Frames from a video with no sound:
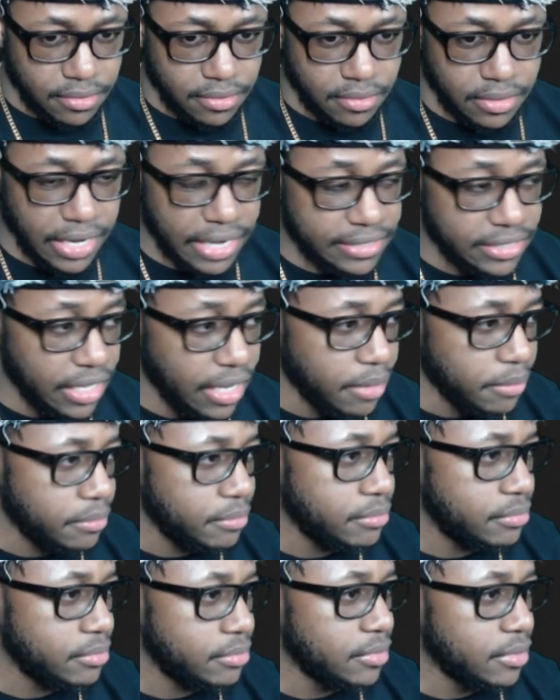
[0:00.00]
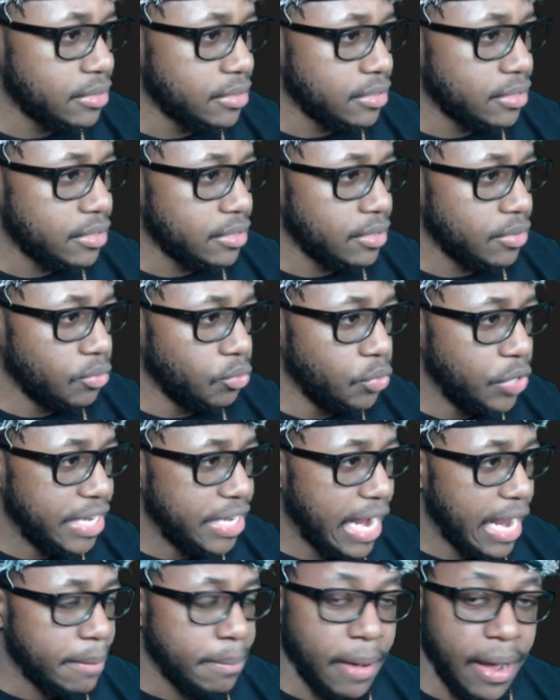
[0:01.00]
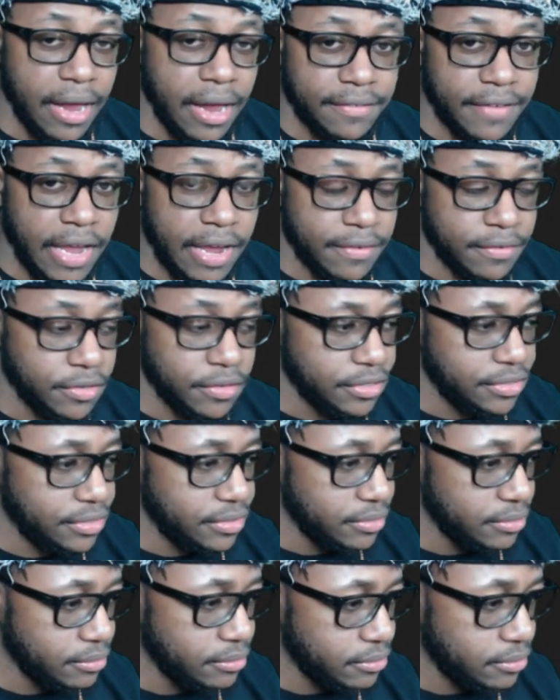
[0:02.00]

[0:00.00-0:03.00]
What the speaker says: Next up, we got Pot of Avarice.